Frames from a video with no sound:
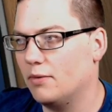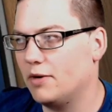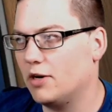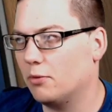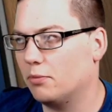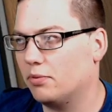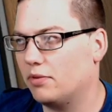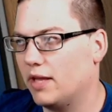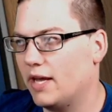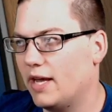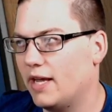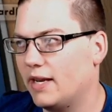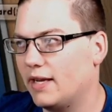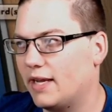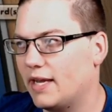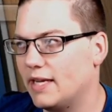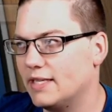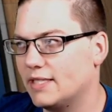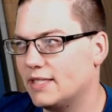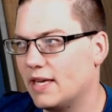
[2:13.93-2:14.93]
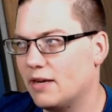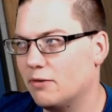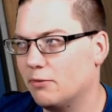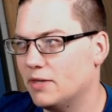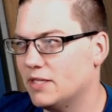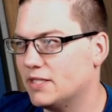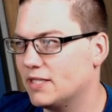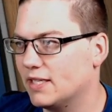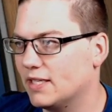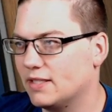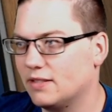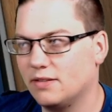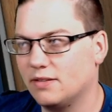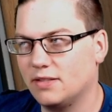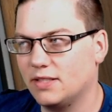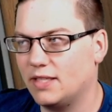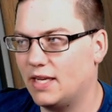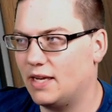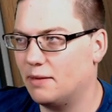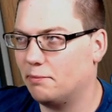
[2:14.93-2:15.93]
play it in case they reset
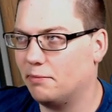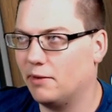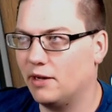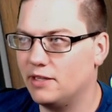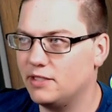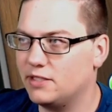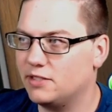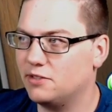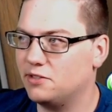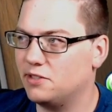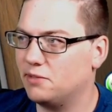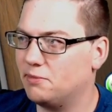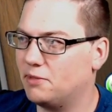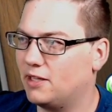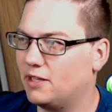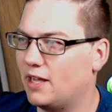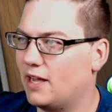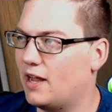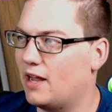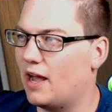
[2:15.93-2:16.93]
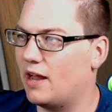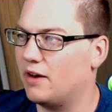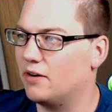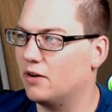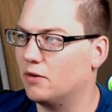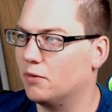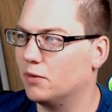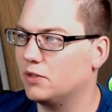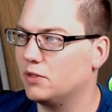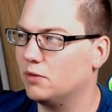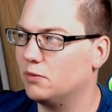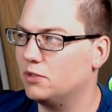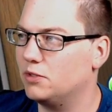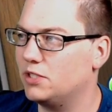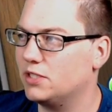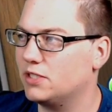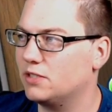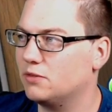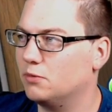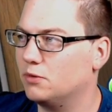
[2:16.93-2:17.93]
stamp us or something. I don't know.
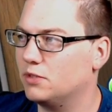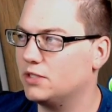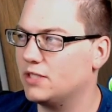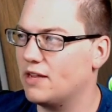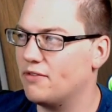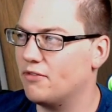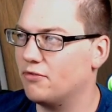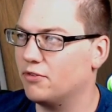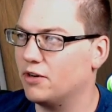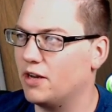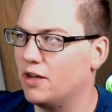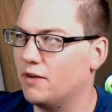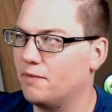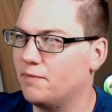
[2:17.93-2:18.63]
We'll save it for now.